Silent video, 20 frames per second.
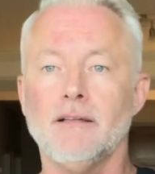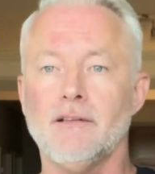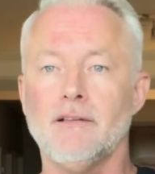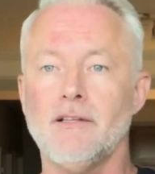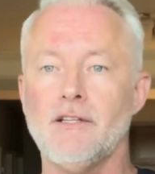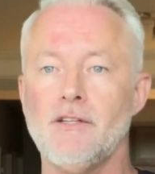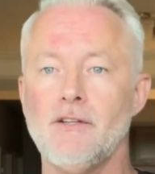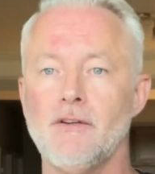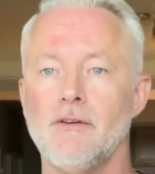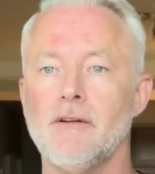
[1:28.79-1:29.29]

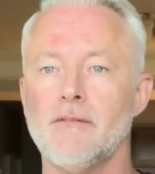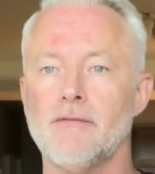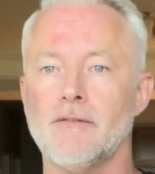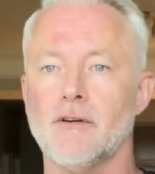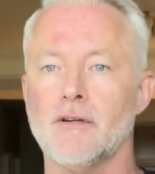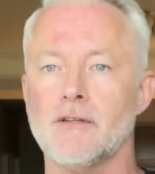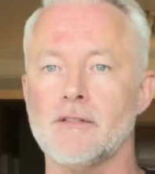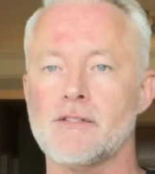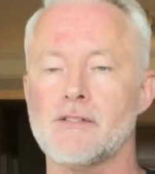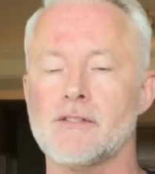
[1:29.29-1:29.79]
The
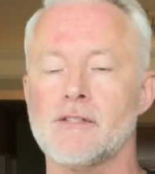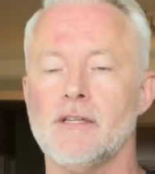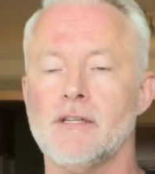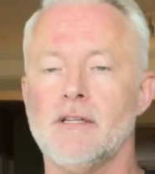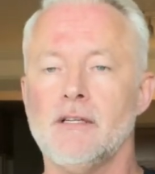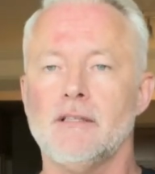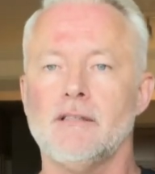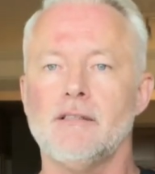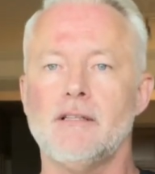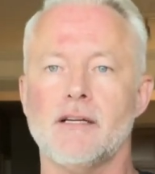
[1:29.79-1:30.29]
universe
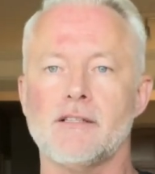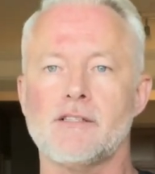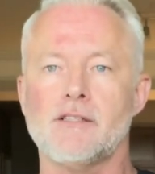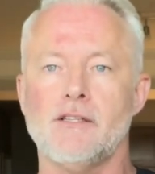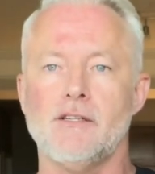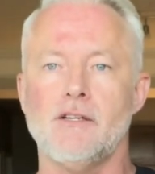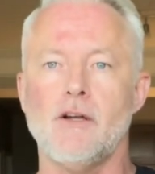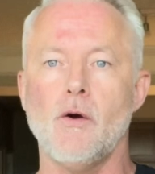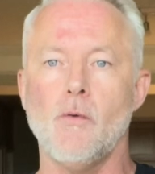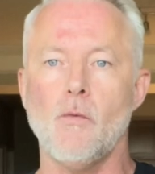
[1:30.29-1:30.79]

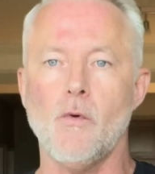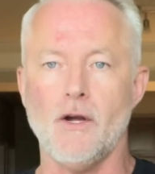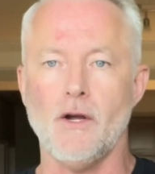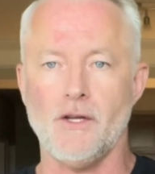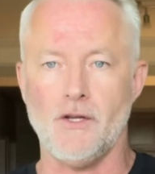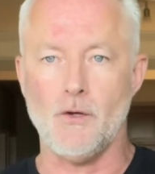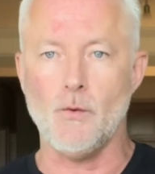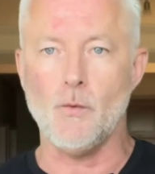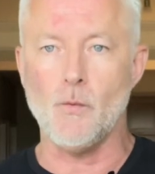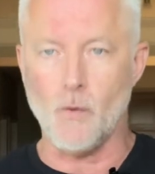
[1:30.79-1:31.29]
doesn't know
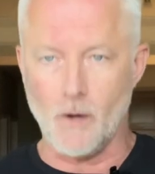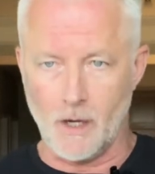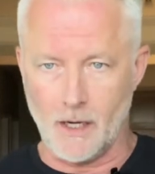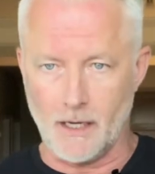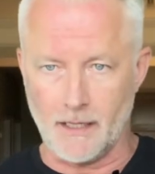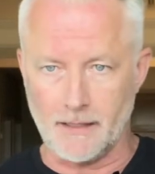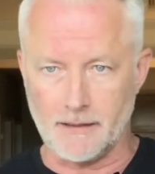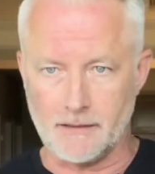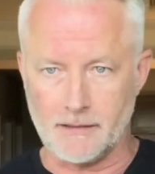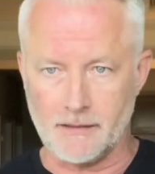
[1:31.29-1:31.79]
what you
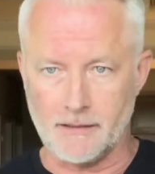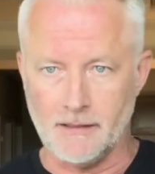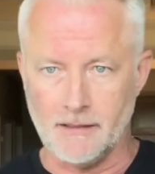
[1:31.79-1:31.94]
want.